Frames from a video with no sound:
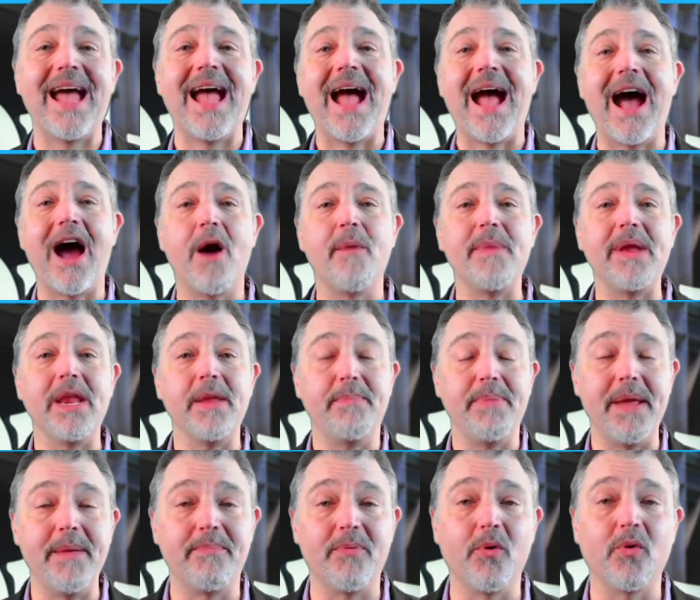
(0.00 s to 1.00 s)
How many
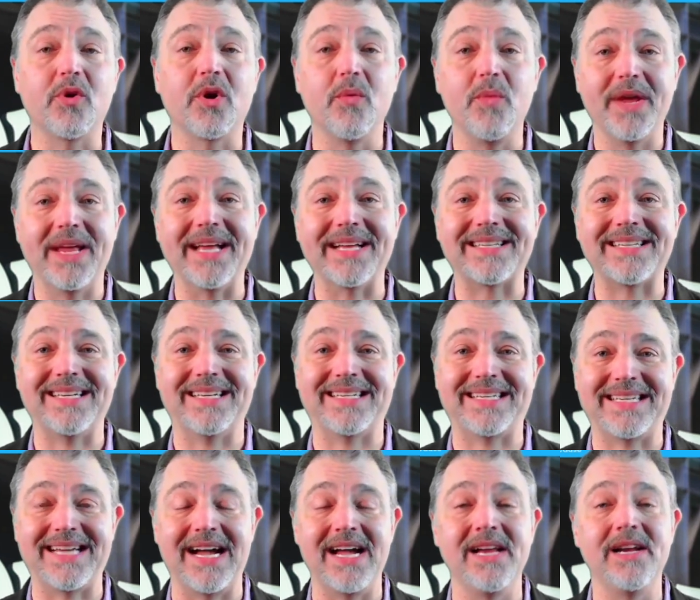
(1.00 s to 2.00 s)
people can we get to
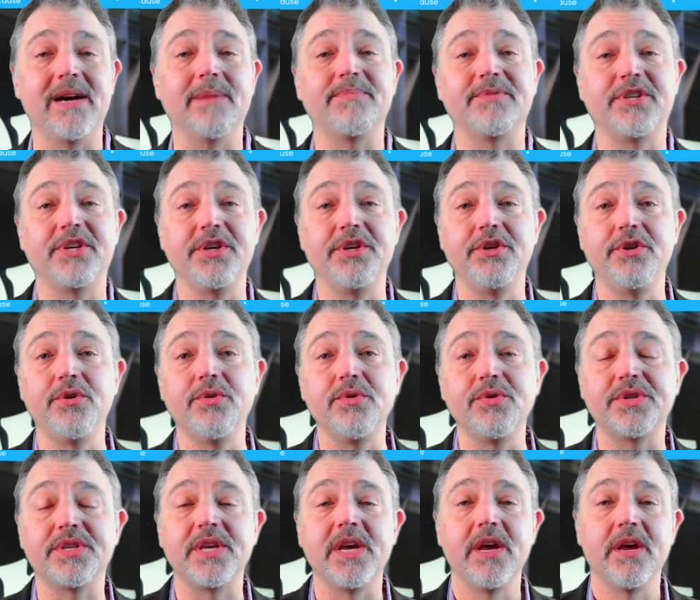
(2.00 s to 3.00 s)
sign up to
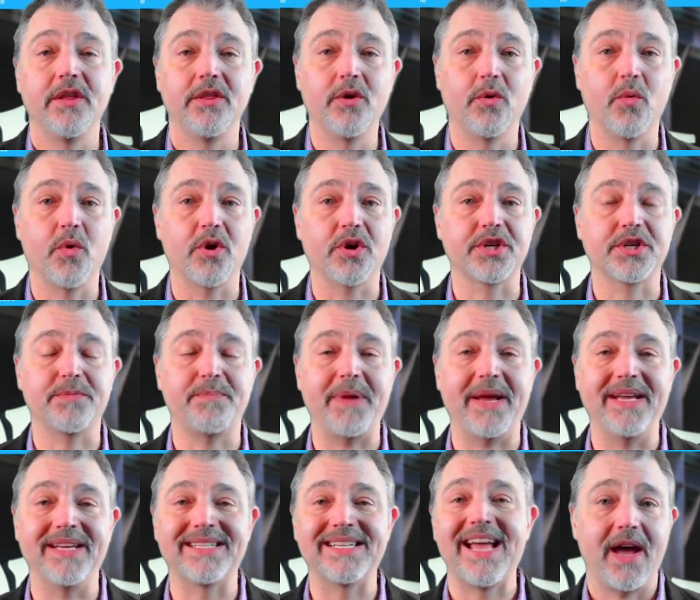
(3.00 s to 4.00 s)
use the
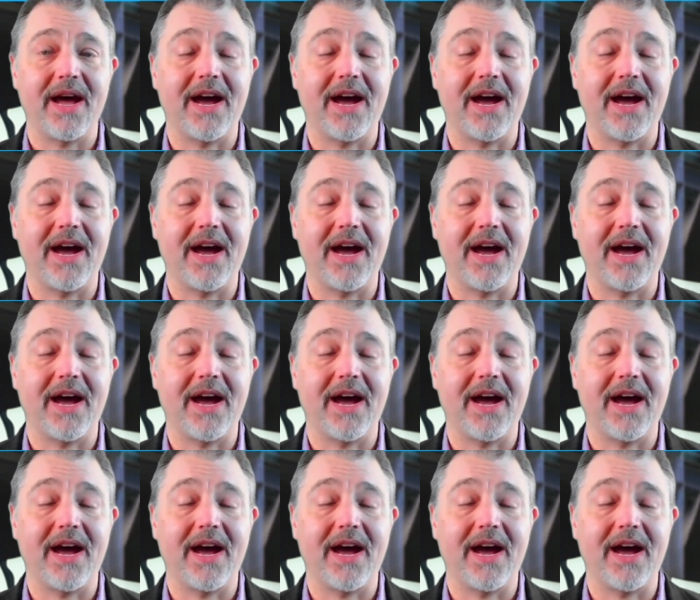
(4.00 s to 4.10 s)
workspace?